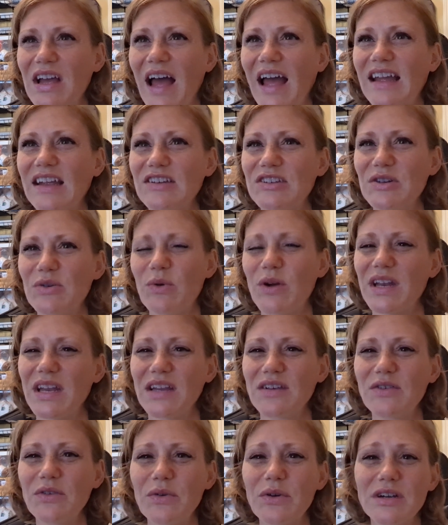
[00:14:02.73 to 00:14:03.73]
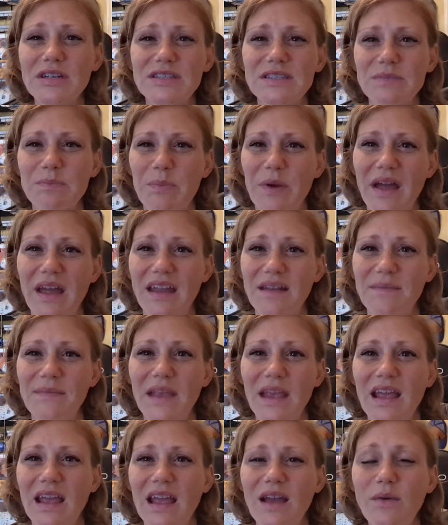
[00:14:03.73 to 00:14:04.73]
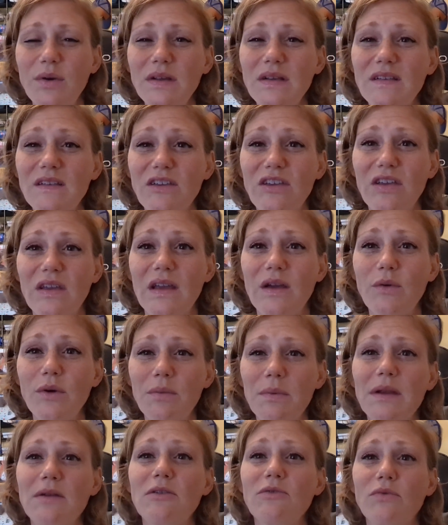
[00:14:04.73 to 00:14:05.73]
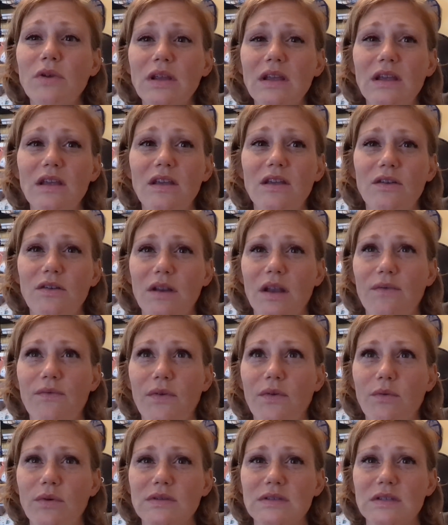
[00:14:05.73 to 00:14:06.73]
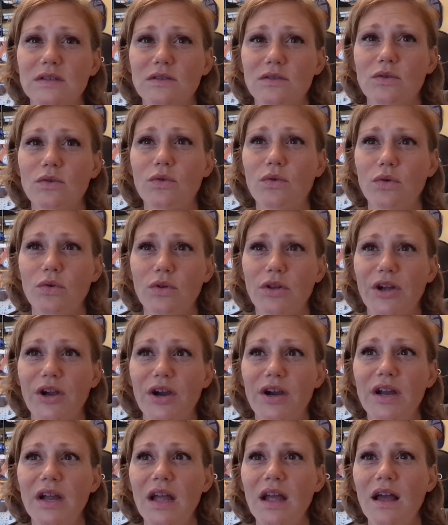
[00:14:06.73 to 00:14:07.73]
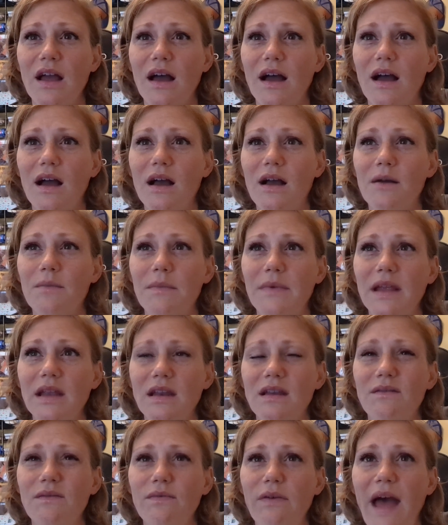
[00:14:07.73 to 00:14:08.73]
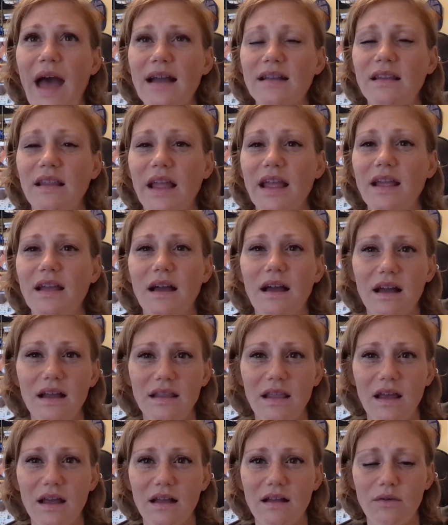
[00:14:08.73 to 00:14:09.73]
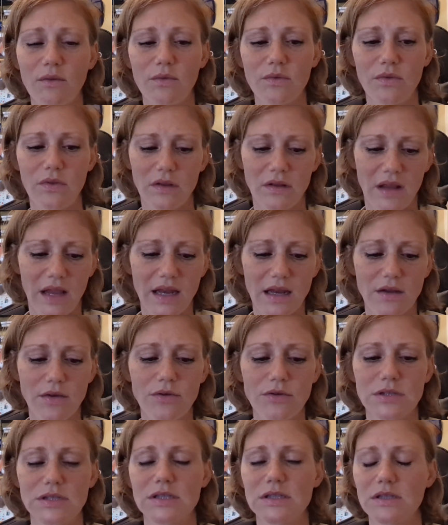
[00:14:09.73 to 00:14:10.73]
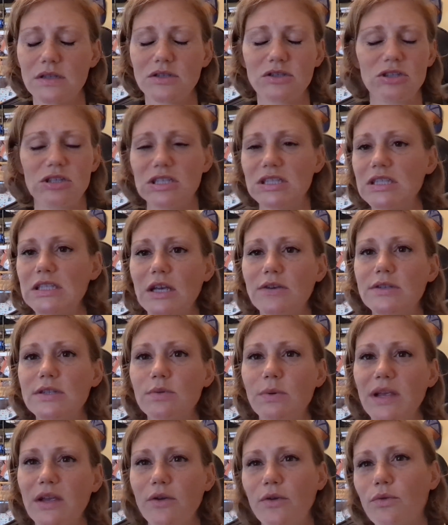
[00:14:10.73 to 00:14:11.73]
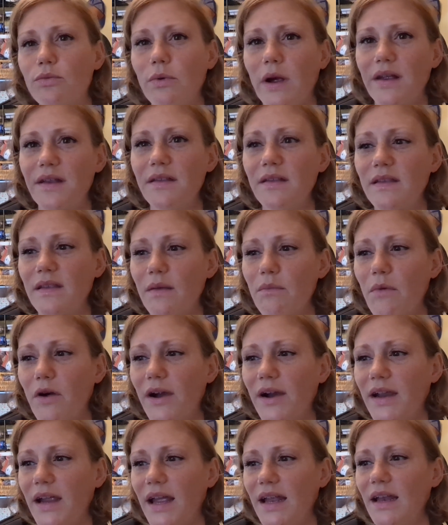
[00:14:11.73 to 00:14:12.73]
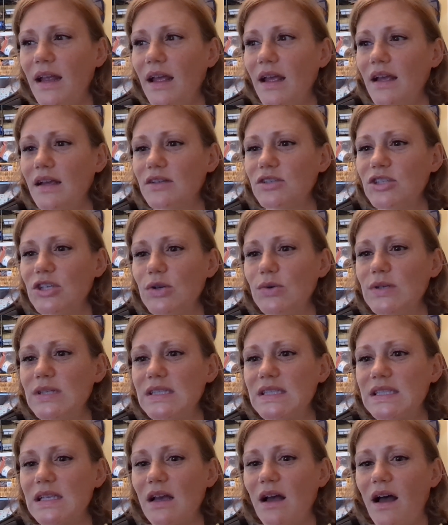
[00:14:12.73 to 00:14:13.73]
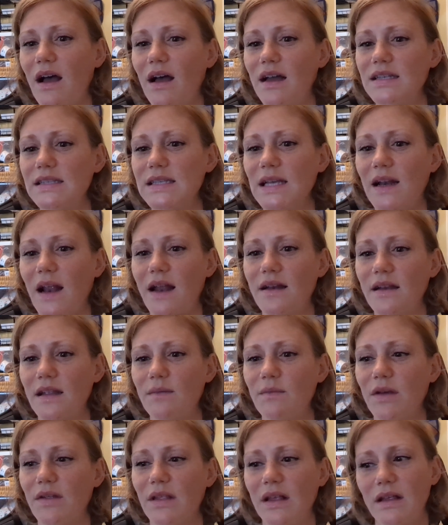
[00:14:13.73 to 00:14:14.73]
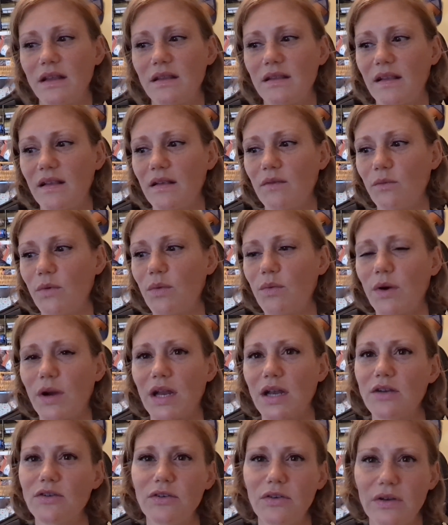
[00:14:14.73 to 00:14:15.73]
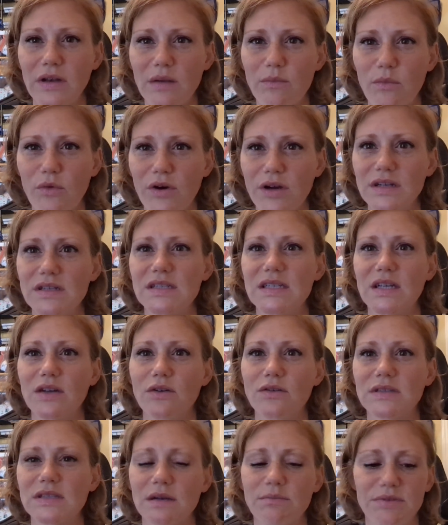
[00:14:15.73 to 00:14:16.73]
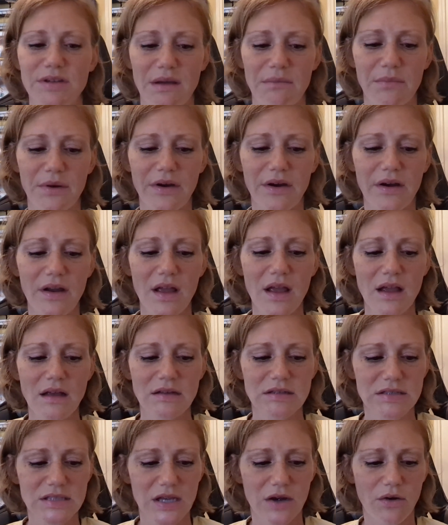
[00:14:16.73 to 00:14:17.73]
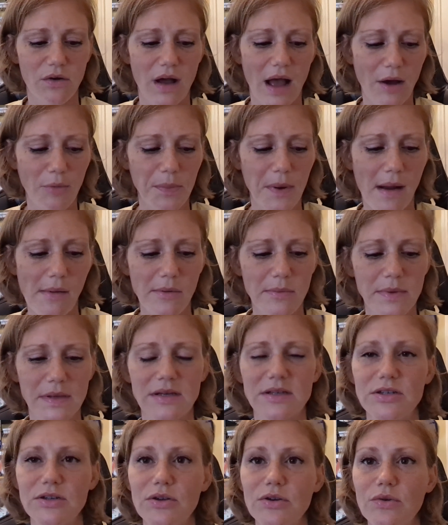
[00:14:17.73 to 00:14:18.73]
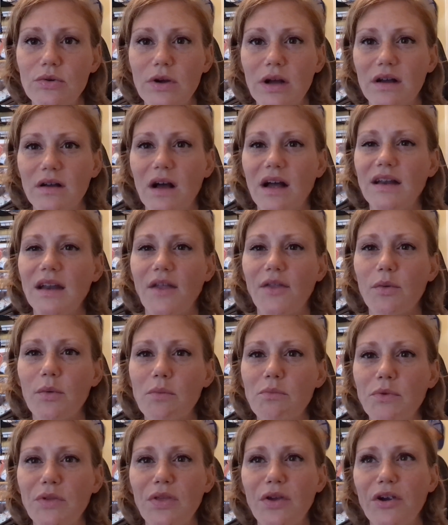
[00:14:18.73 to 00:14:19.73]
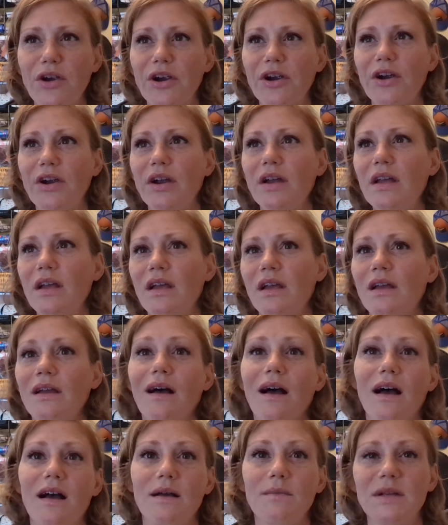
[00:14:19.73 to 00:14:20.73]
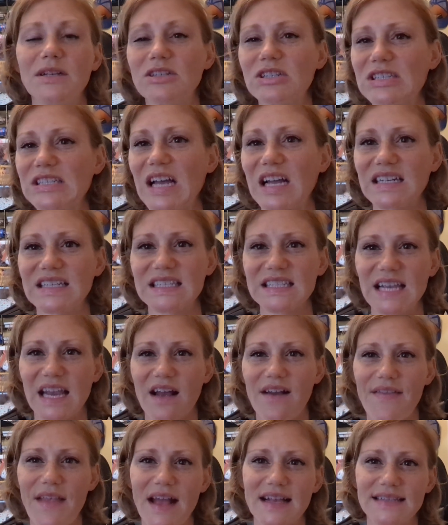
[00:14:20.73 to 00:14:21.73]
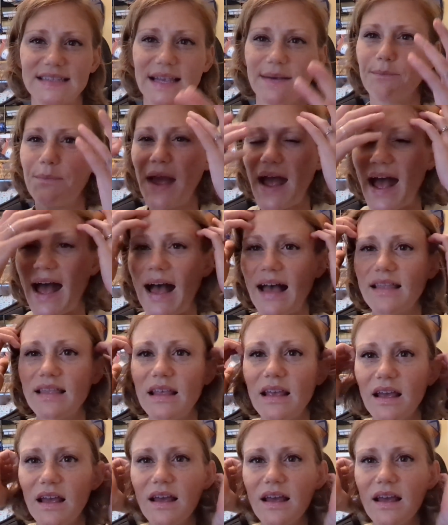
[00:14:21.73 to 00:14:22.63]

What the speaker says: I could do one indoors, but it was cute. It would have been really cute if it was a little cooler. And in fact, like the lady she's so sweet, who runs the market, she was sent out an email that we weren't going to do any more until September. So I'll probably do another one with her, and just kind of stay on that same path.